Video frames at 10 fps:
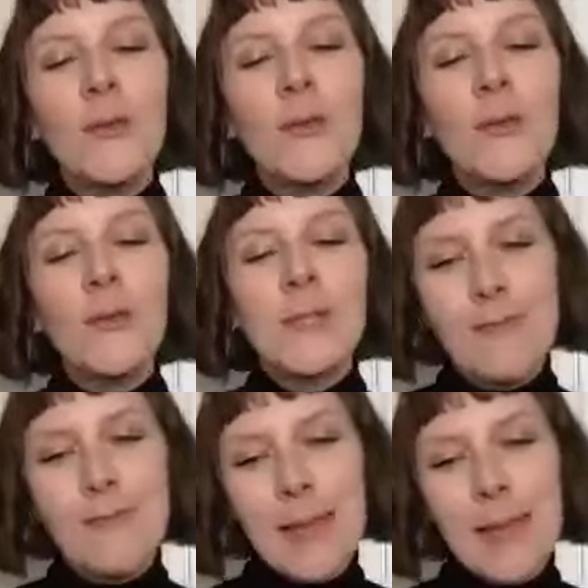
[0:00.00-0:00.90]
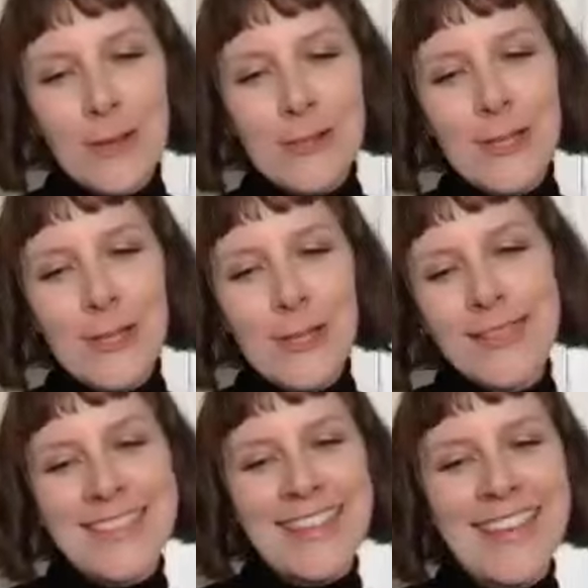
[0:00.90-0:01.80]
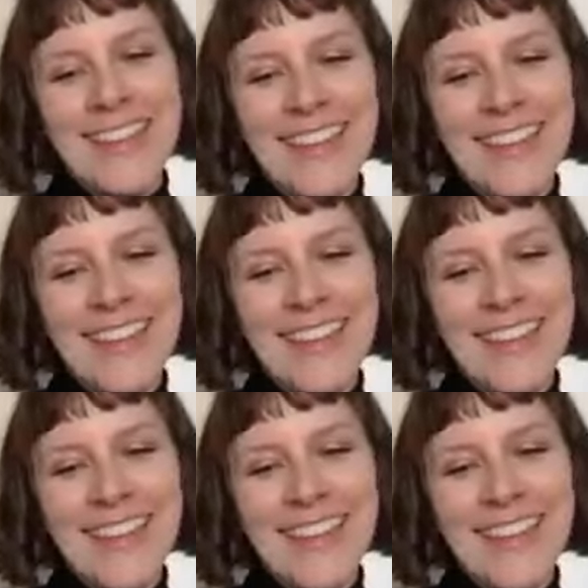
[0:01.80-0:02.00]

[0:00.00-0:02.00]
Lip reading: Who doesn't love a massage? Yes.